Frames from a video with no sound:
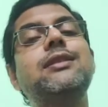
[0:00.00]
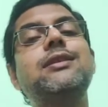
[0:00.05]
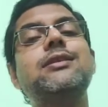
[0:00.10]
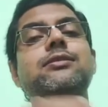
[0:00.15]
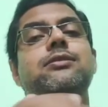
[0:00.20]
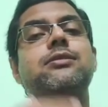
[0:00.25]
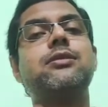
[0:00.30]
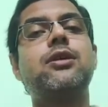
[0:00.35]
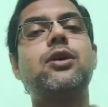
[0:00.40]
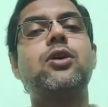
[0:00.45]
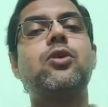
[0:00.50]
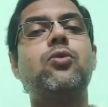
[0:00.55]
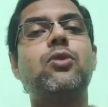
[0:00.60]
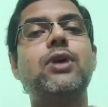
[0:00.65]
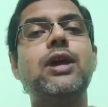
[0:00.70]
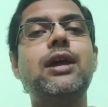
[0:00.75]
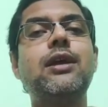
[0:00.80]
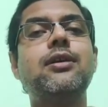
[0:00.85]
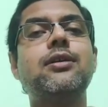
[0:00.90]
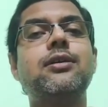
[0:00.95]
this
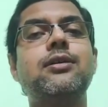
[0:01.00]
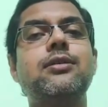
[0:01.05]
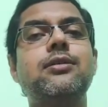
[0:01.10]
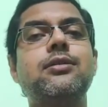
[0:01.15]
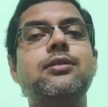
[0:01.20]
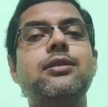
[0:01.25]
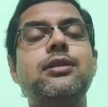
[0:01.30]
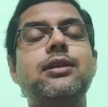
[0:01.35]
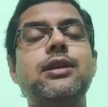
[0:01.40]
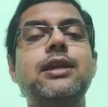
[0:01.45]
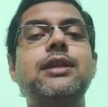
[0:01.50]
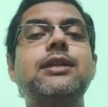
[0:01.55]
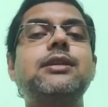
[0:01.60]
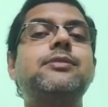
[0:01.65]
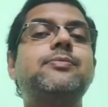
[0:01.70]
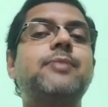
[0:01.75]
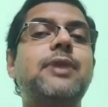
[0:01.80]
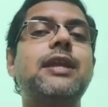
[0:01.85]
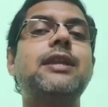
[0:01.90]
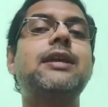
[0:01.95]
way, it
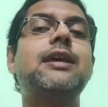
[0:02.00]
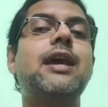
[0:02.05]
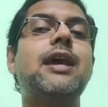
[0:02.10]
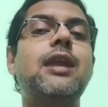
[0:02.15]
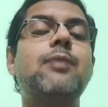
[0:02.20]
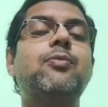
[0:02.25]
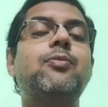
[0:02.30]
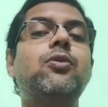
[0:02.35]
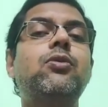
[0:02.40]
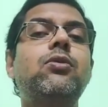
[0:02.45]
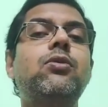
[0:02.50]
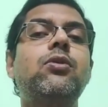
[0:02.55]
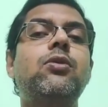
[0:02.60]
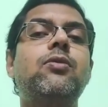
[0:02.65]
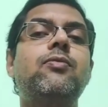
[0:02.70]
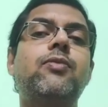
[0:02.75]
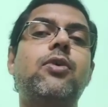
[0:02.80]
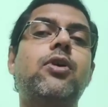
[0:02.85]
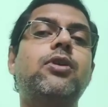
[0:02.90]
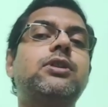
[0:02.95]
is very helpful
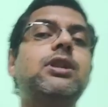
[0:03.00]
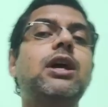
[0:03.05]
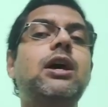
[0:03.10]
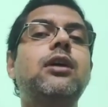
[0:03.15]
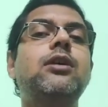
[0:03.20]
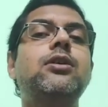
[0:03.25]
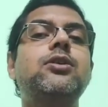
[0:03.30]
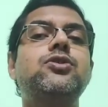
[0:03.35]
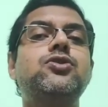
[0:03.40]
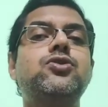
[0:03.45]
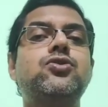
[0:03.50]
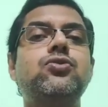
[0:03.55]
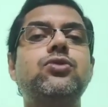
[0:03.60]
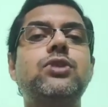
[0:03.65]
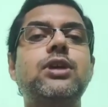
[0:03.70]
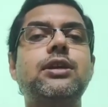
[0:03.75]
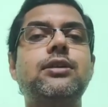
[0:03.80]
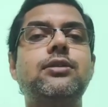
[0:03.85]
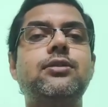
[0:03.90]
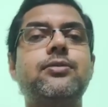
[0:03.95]
for the
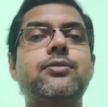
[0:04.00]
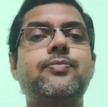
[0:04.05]
student.